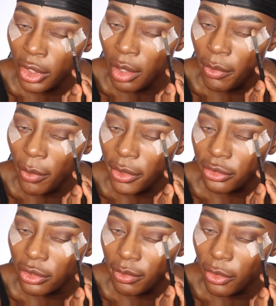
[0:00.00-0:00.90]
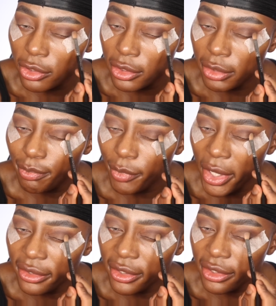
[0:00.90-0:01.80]
I'm probably doing the most
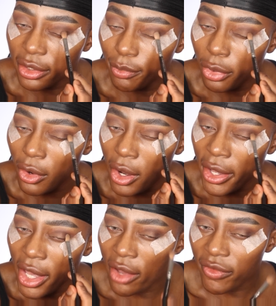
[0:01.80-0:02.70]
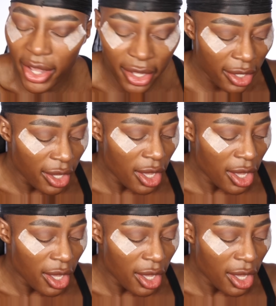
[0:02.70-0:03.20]
basic simple art ever,